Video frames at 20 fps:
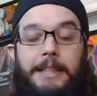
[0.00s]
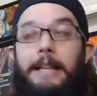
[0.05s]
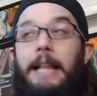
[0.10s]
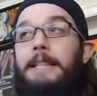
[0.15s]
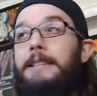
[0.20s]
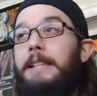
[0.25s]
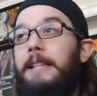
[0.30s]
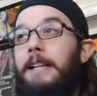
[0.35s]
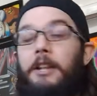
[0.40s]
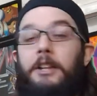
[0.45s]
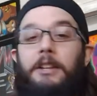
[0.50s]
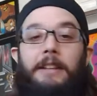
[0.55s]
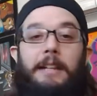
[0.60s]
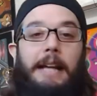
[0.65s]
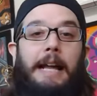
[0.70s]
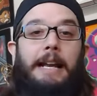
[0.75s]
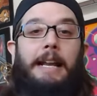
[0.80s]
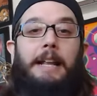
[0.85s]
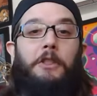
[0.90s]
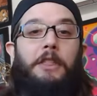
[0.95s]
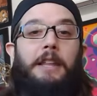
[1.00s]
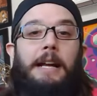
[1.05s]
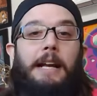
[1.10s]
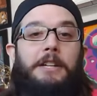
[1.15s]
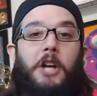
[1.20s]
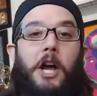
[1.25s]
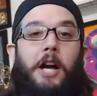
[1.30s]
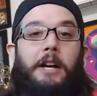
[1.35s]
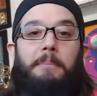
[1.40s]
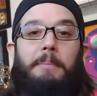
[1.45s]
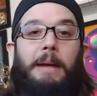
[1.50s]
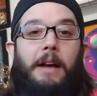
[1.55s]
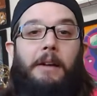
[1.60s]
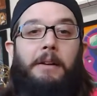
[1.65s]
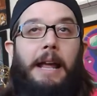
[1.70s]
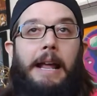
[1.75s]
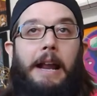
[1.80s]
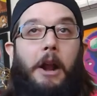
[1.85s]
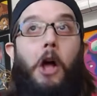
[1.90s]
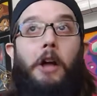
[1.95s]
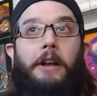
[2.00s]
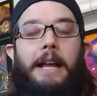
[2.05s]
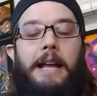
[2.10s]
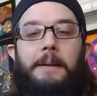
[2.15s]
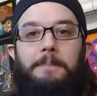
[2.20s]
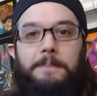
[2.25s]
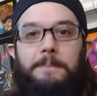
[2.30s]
And that's the other thing I don't think I talked about at all yet.